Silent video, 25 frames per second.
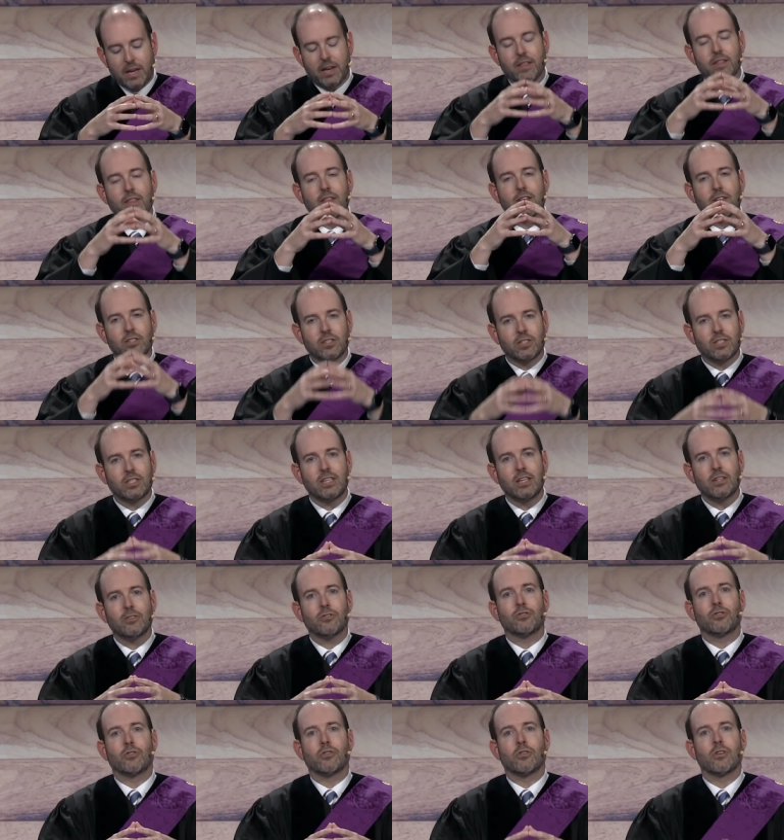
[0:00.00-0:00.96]
in the
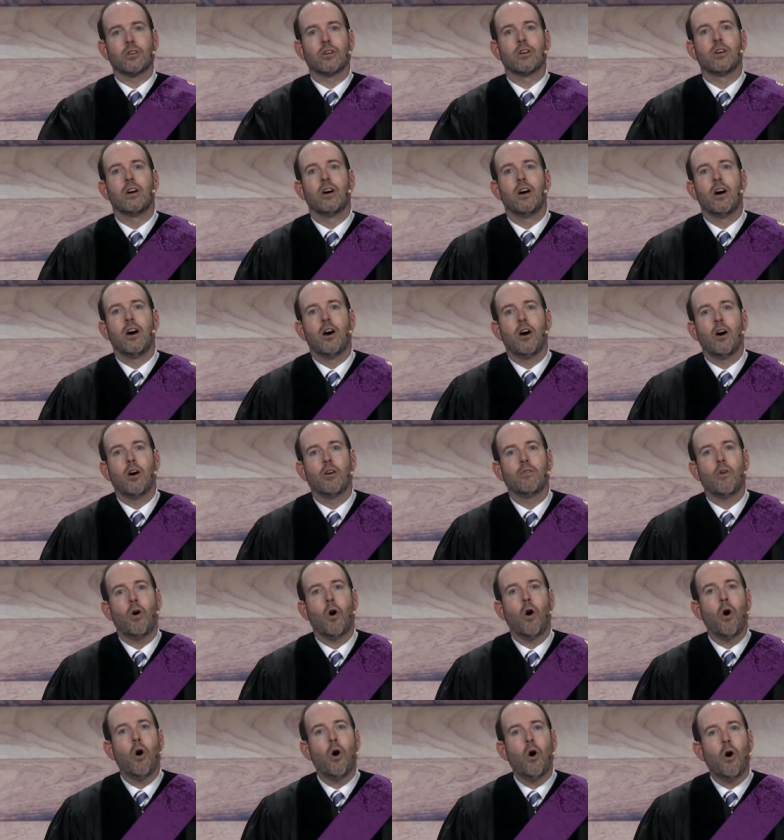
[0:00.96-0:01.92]
center of
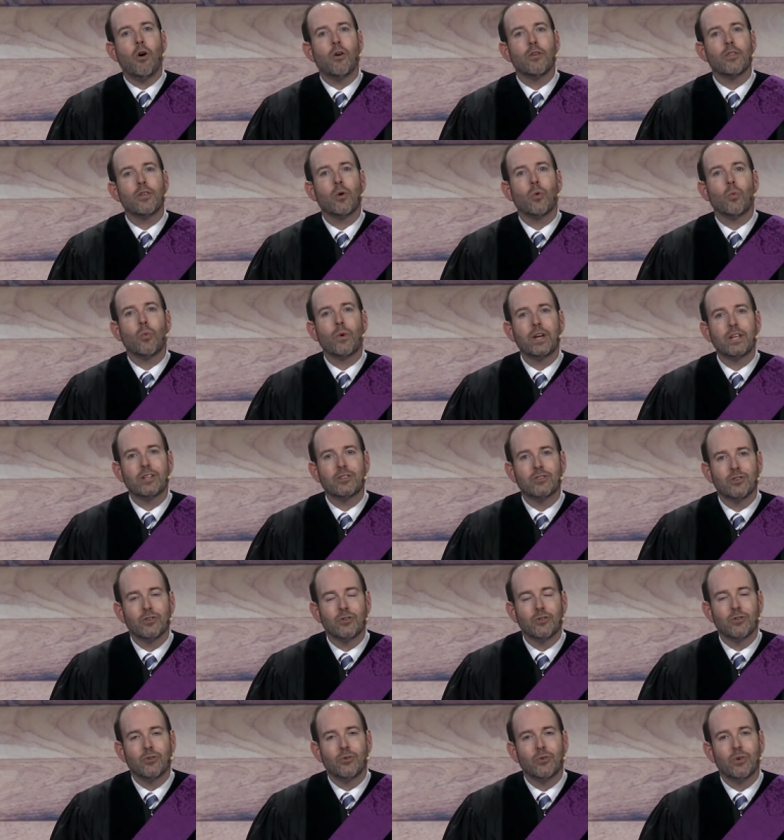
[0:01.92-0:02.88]
all that we
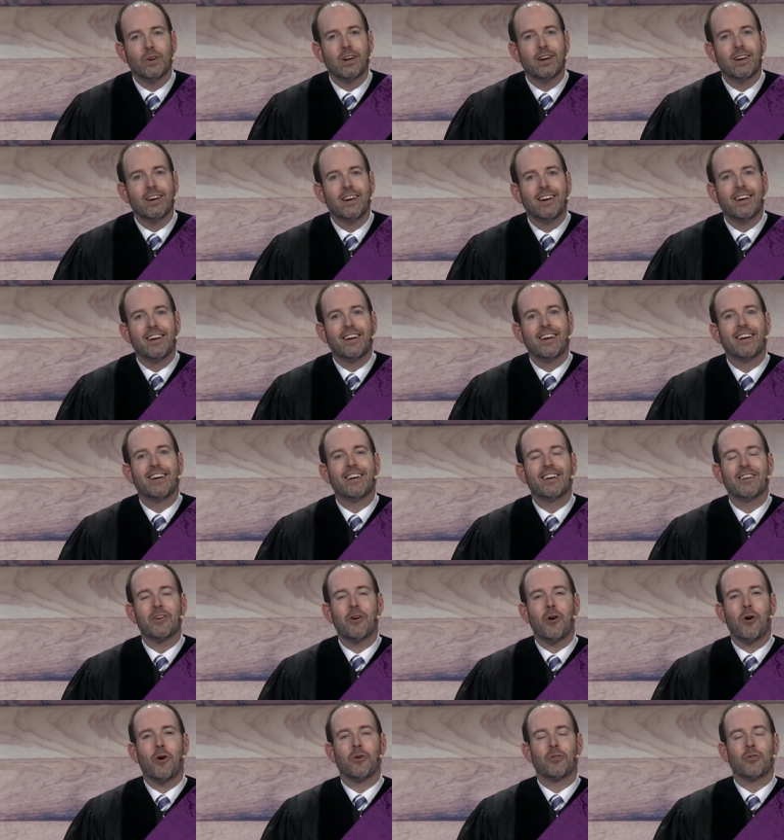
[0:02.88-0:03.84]
do
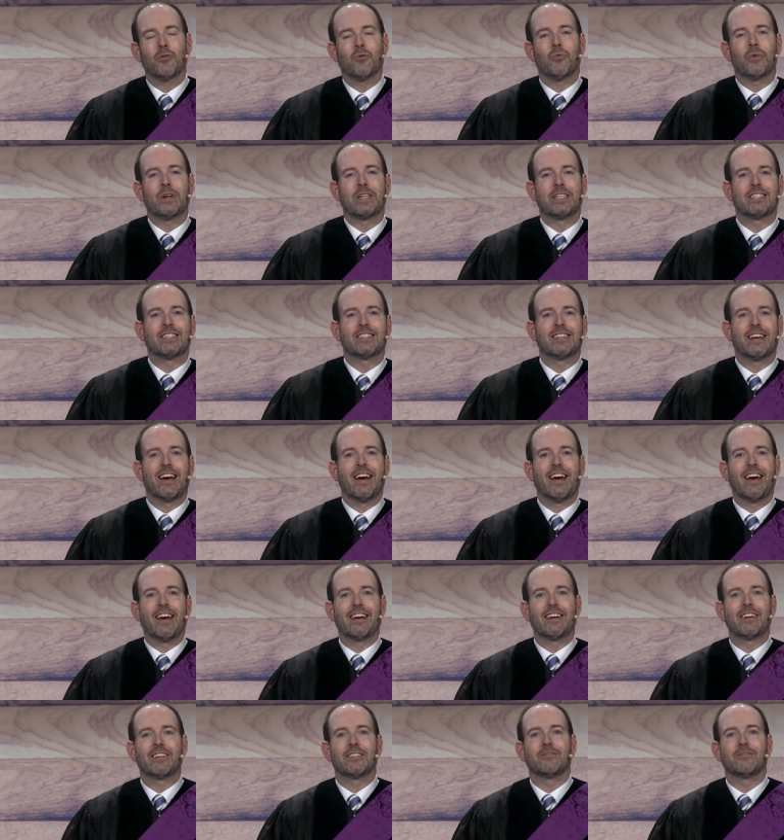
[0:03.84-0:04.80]
and all that we say.